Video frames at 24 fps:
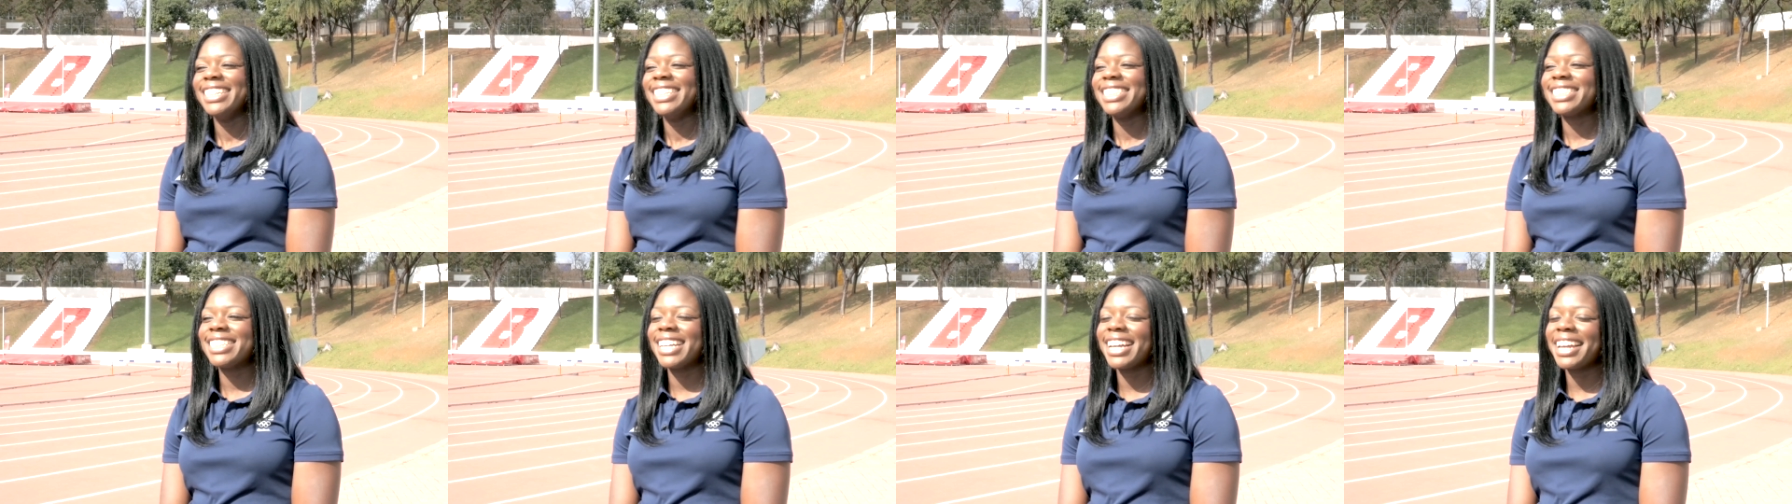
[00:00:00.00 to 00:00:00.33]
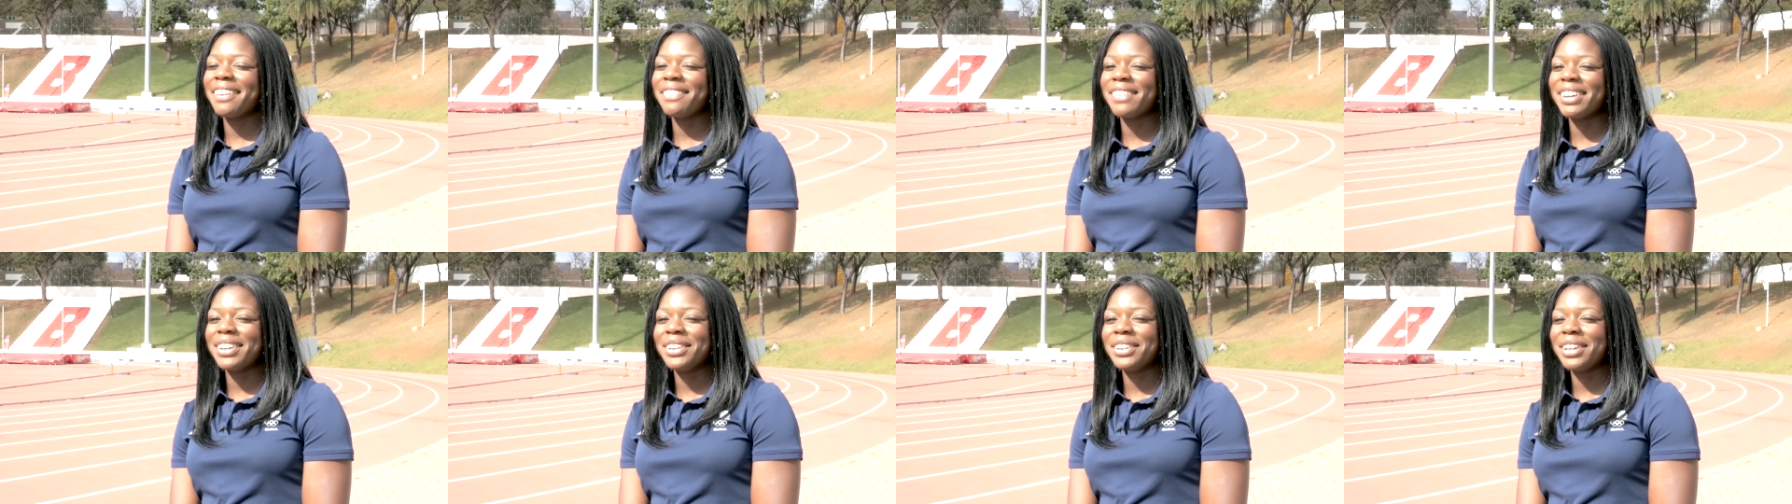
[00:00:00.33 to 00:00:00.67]
So
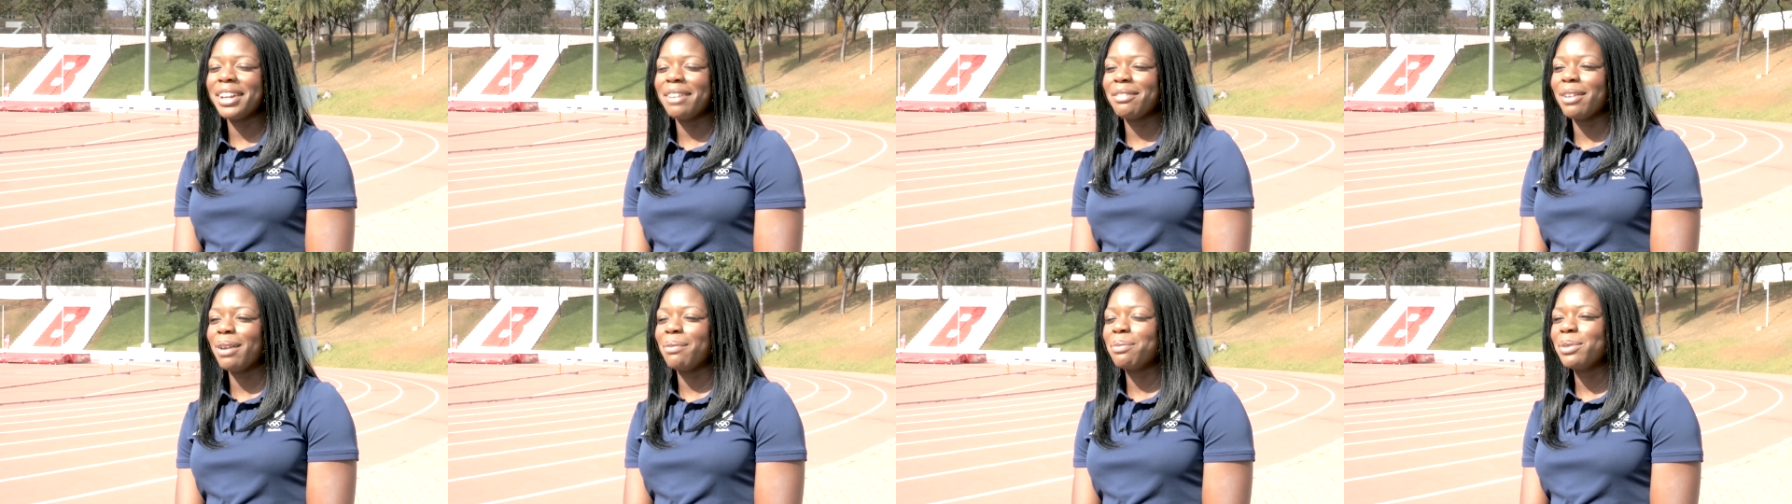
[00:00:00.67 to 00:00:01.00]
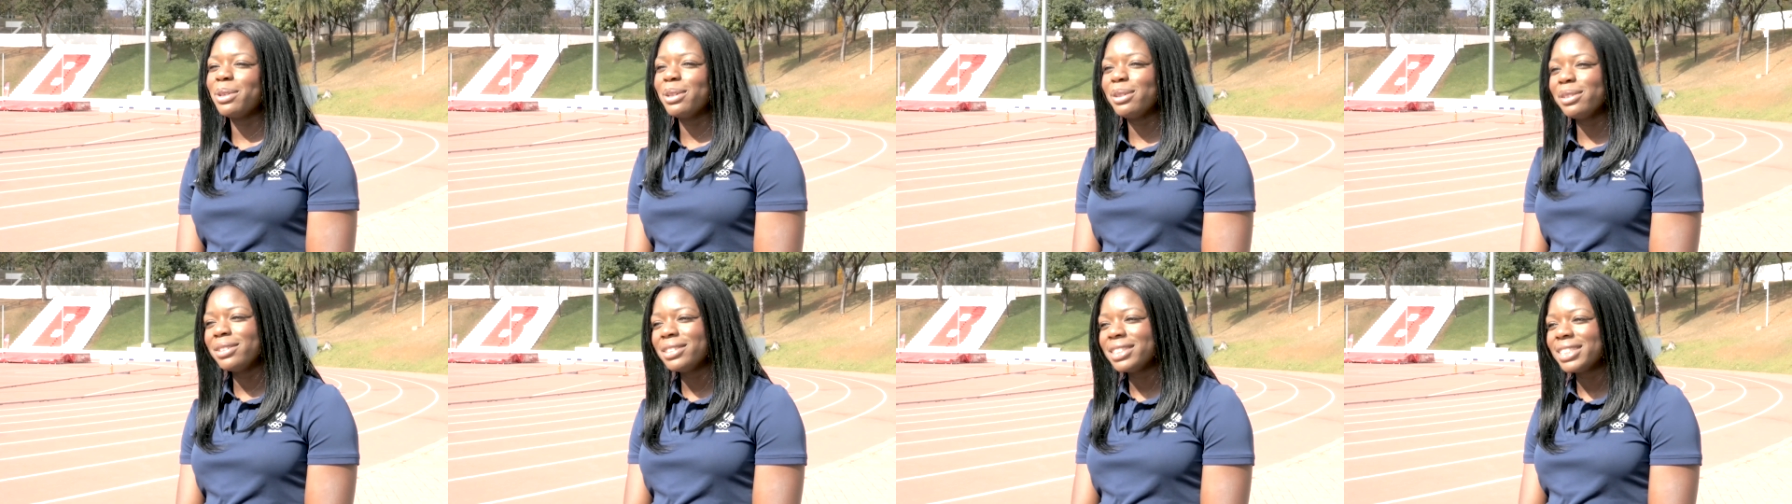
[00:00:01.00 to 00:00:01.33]
if I don't have my
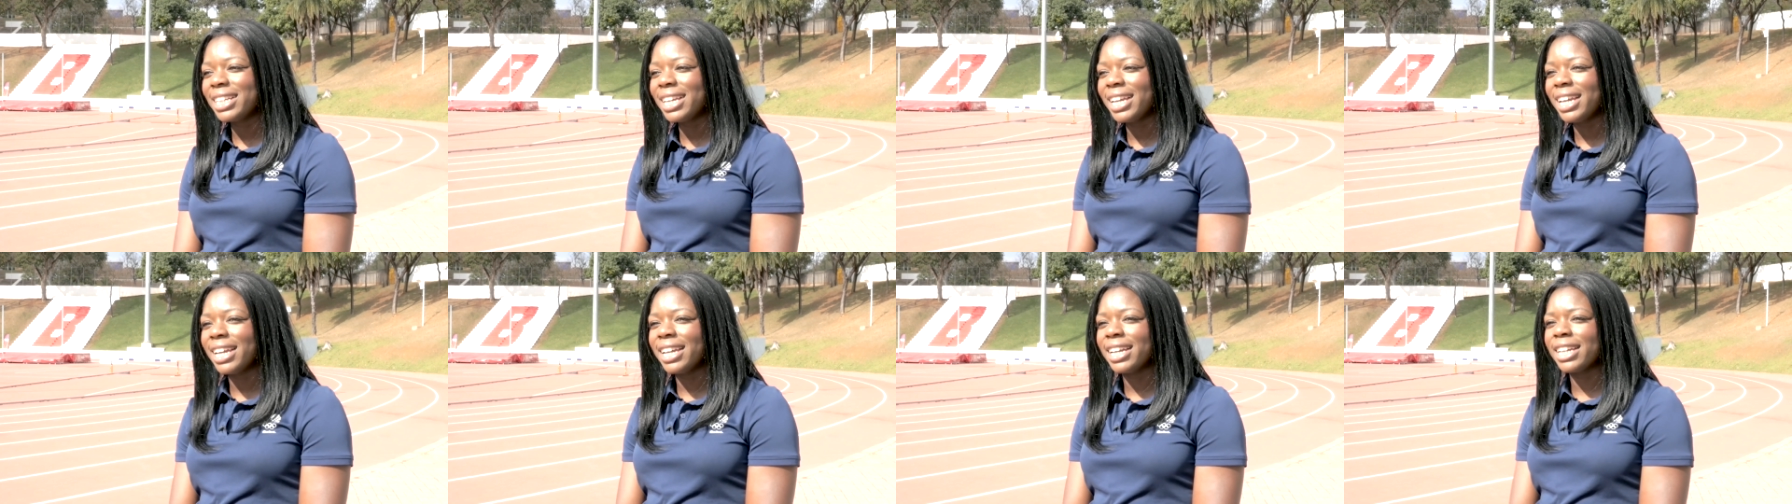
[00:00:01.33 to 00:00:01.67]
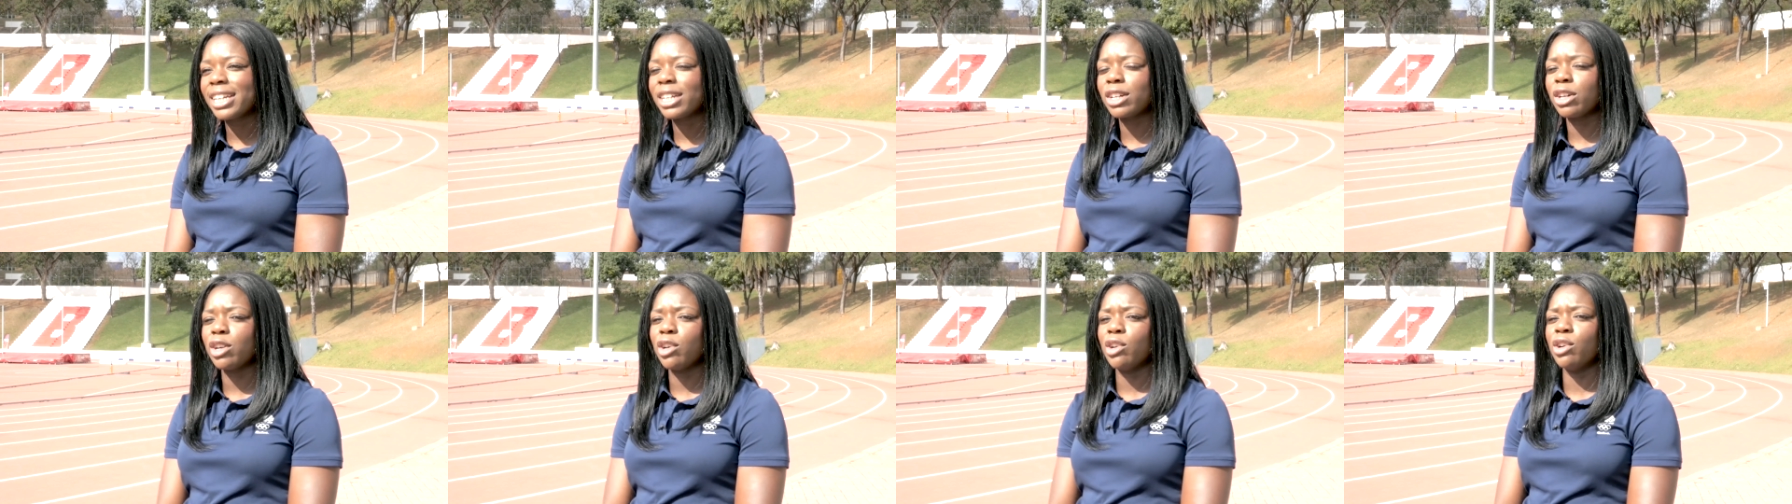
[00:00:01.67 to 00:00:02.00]

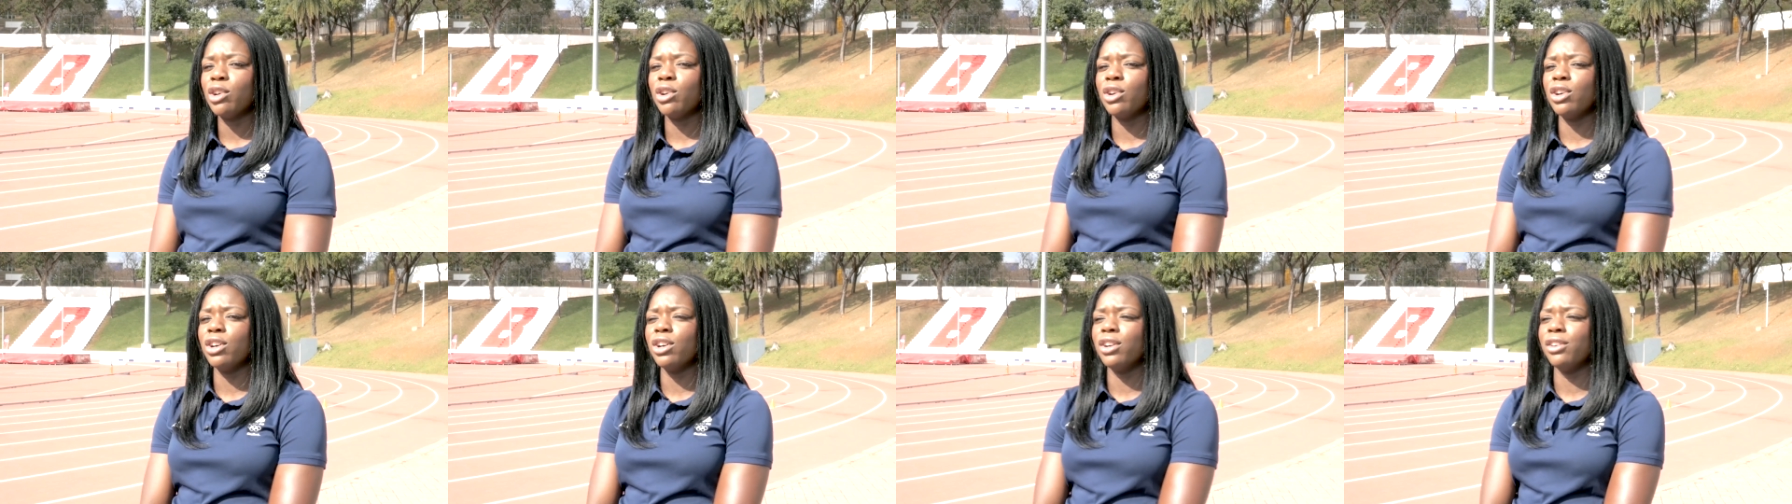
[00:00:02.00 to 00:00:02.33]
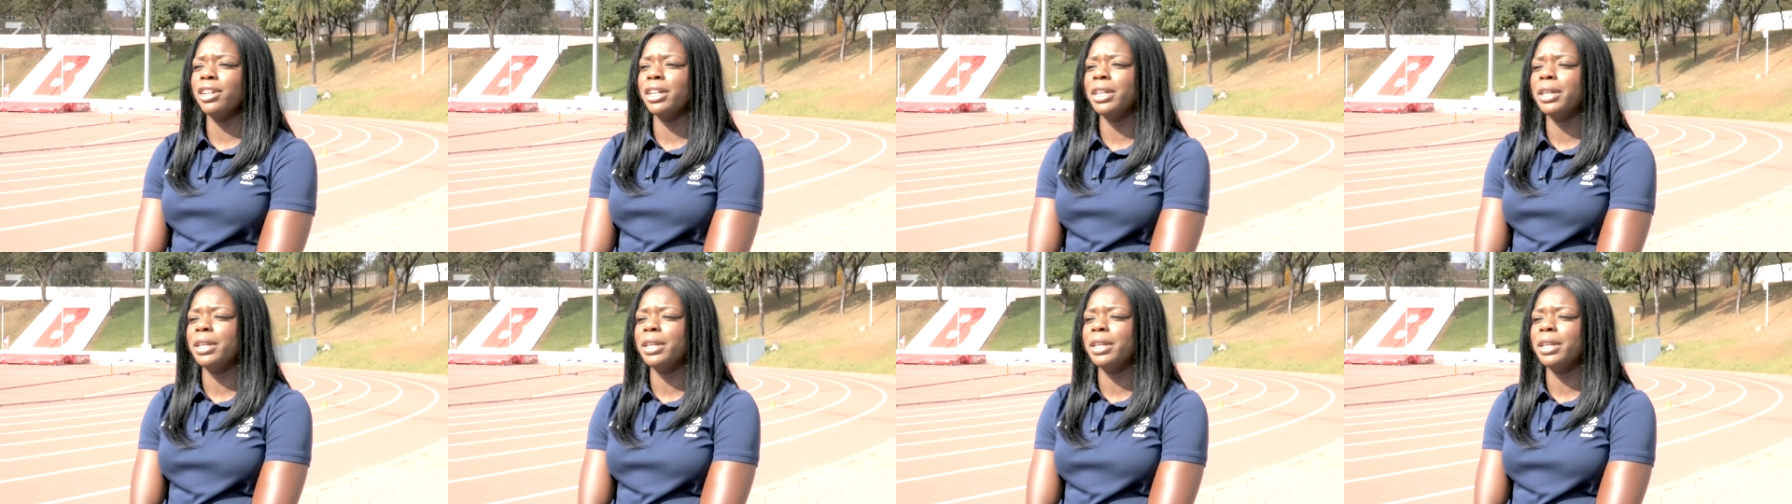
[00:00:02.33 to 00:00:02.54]
music or